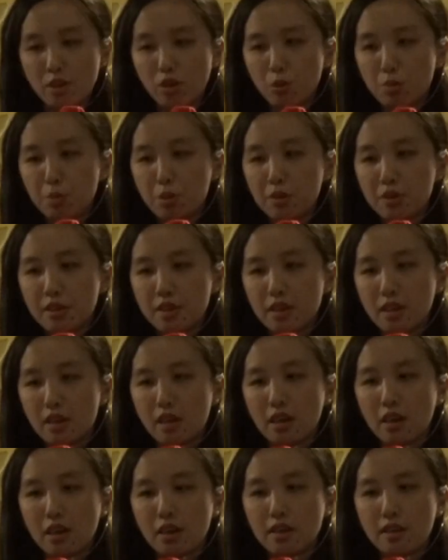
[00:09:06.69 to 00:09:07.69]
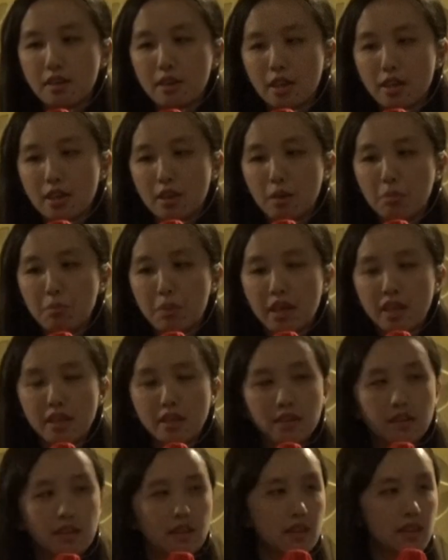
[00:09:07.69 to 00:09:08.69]
you put the
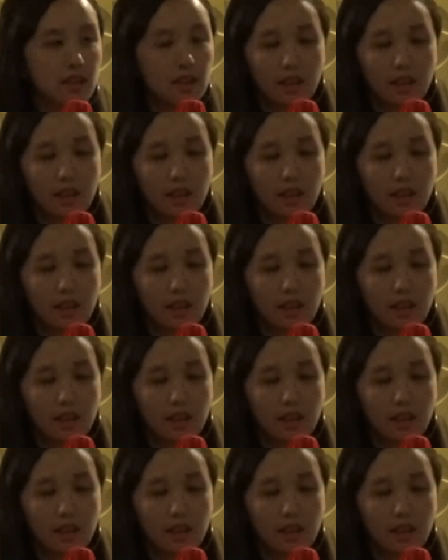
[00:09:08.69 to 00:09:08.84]
main